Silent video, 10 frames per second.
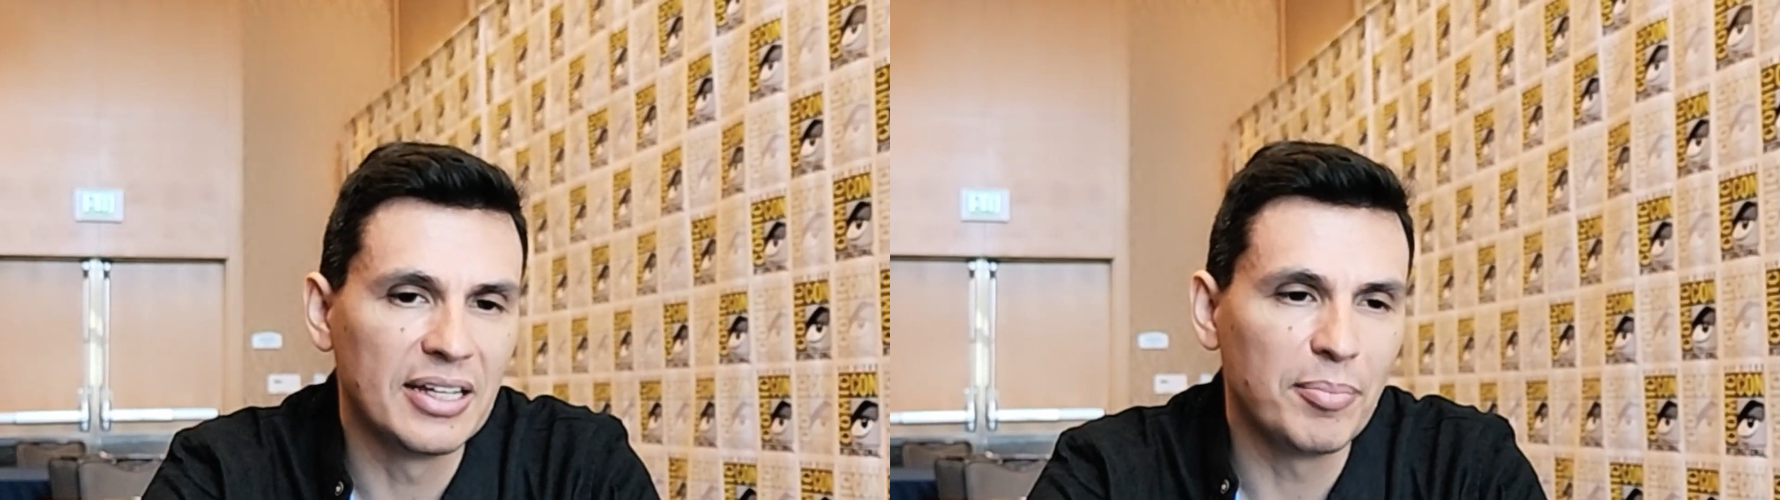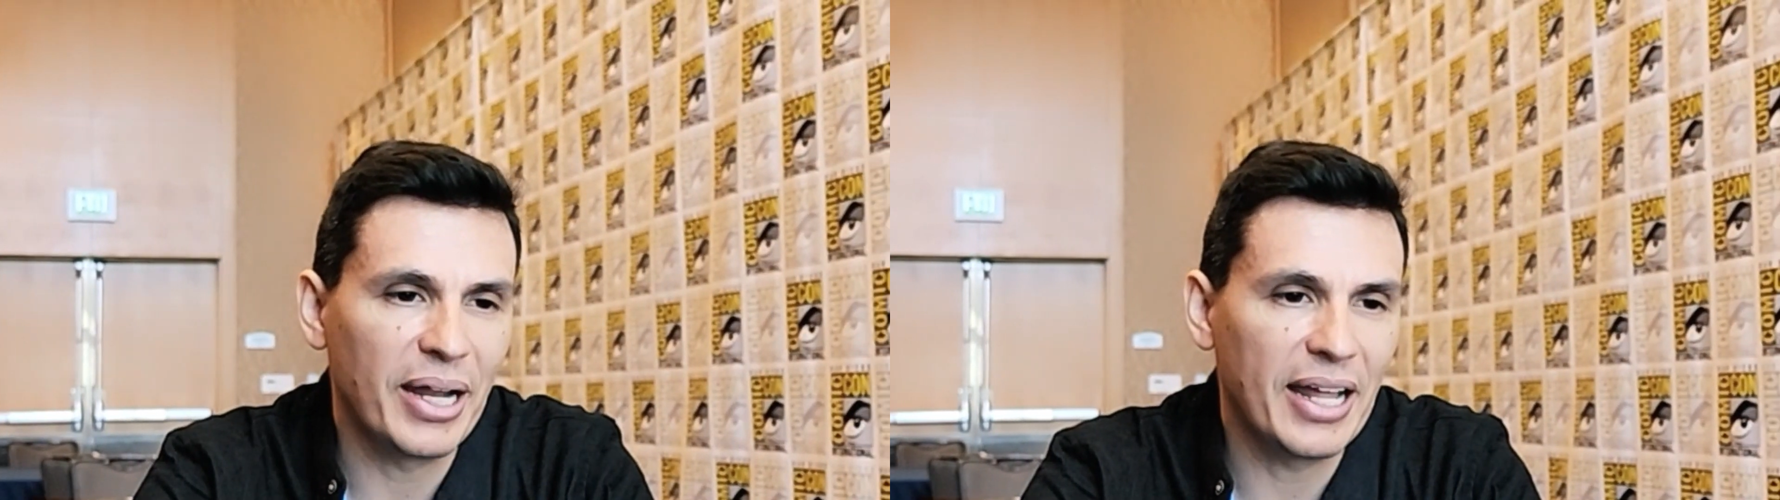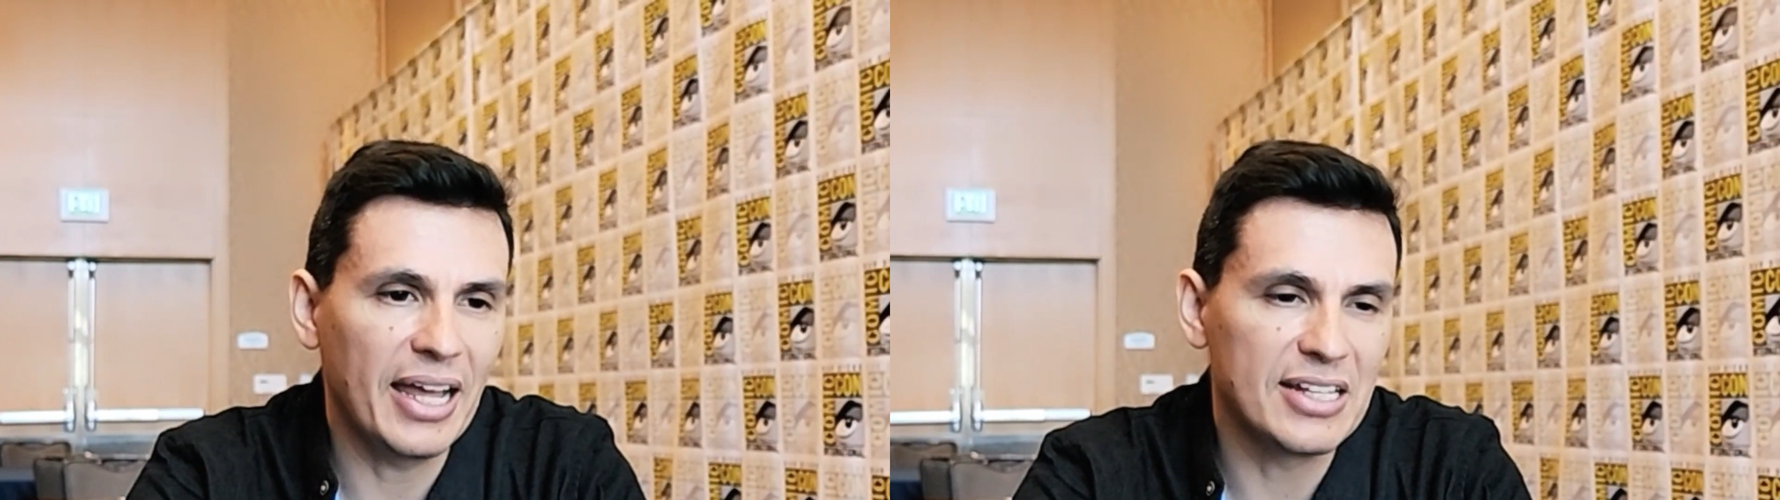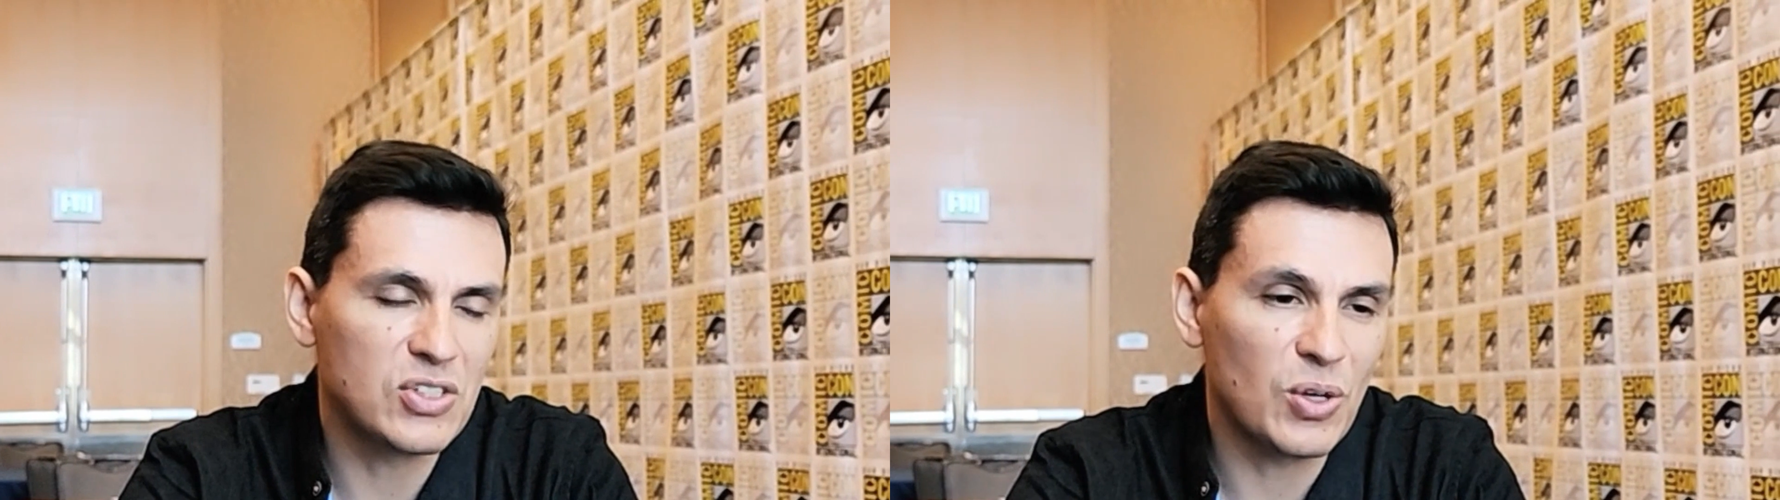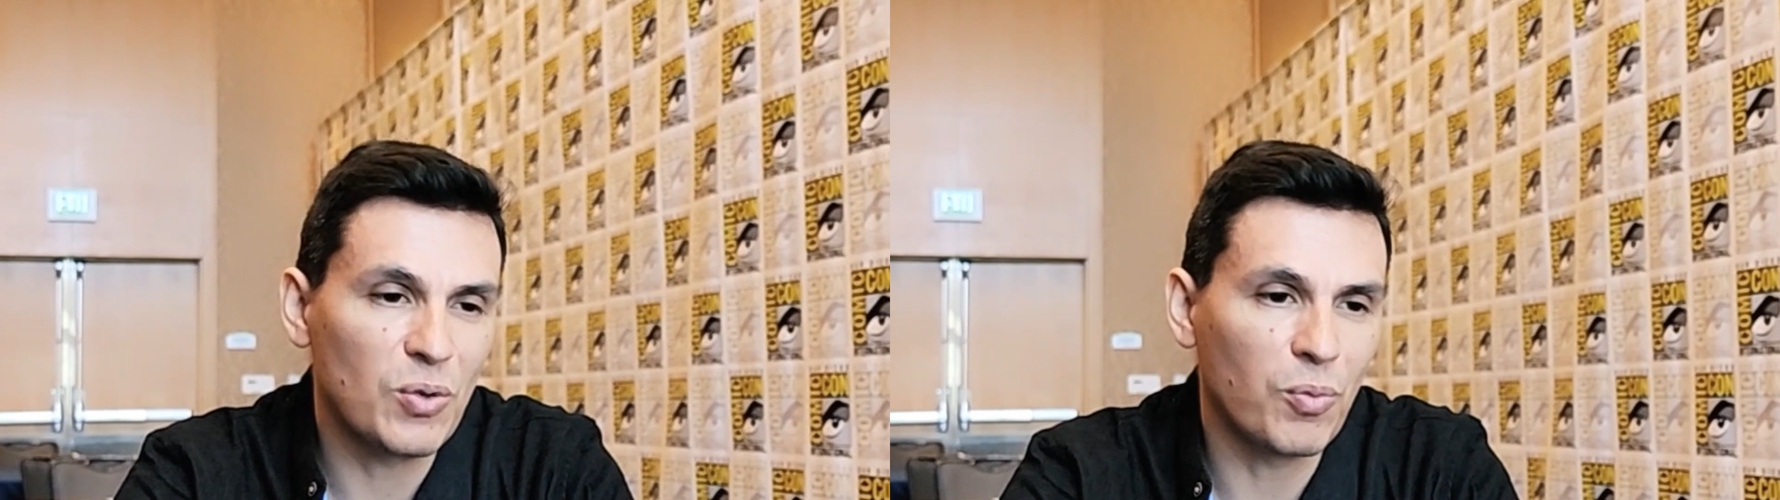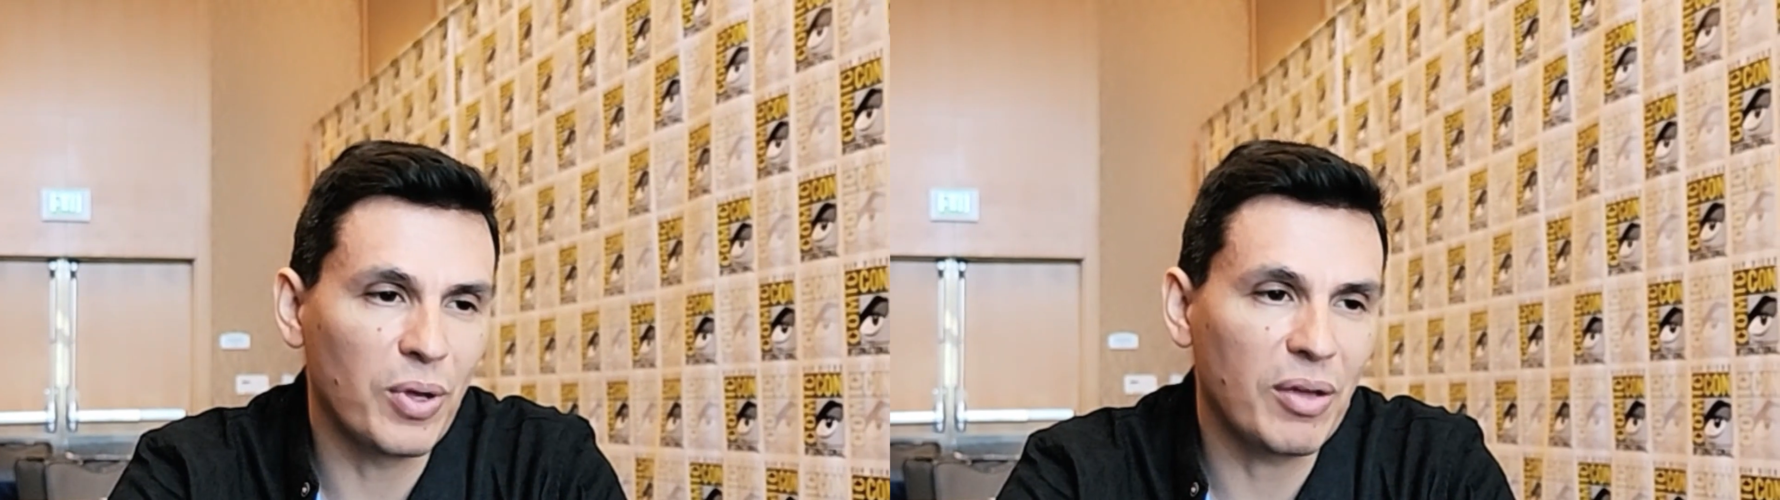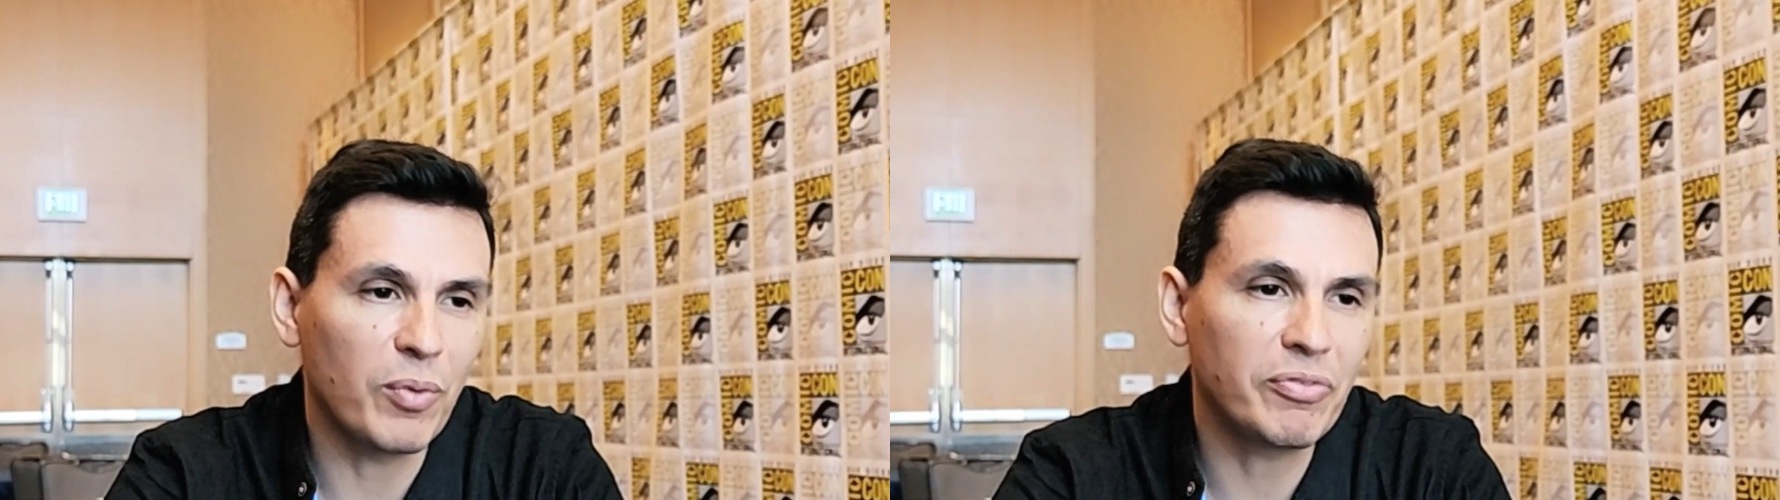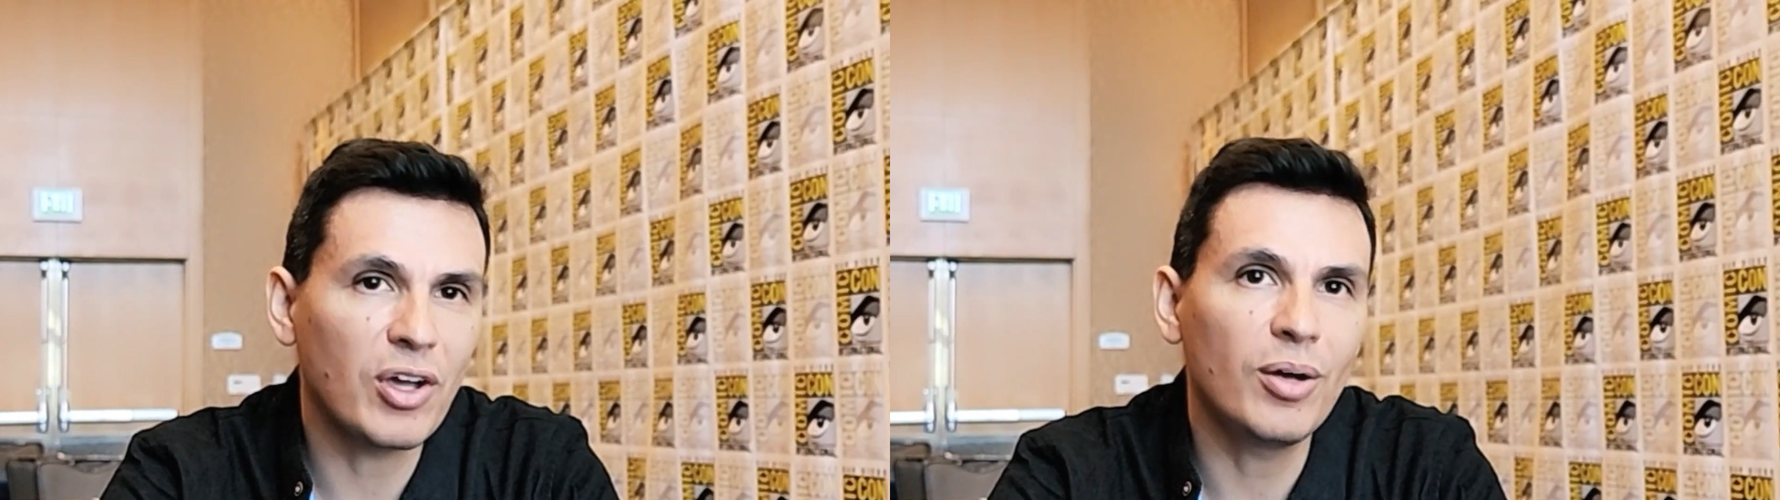But so
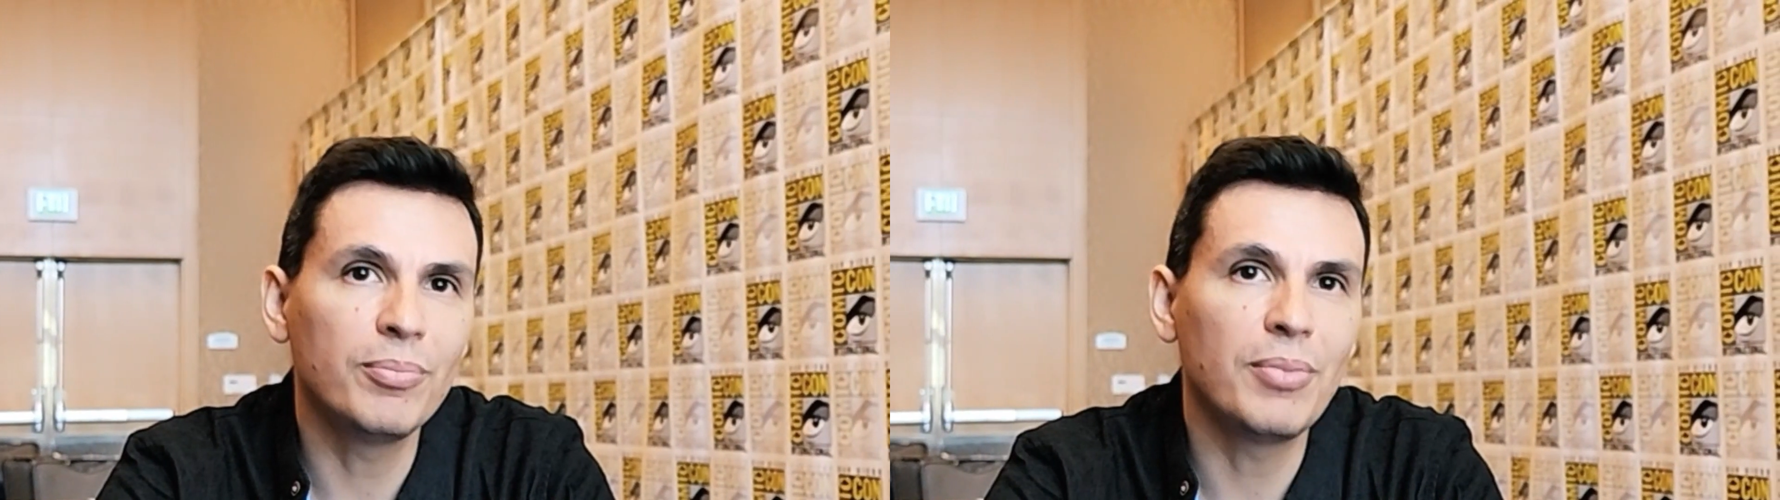we've come.